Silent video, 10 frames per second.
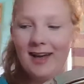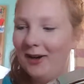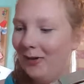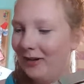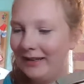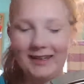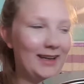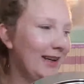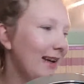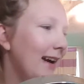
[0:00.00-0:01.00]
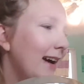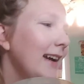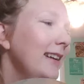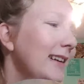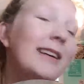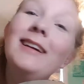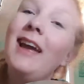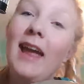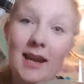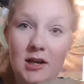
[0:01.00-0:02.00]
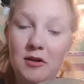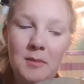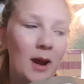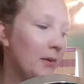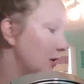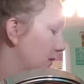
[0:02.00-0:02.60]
Okay, I hate doing my eyebrows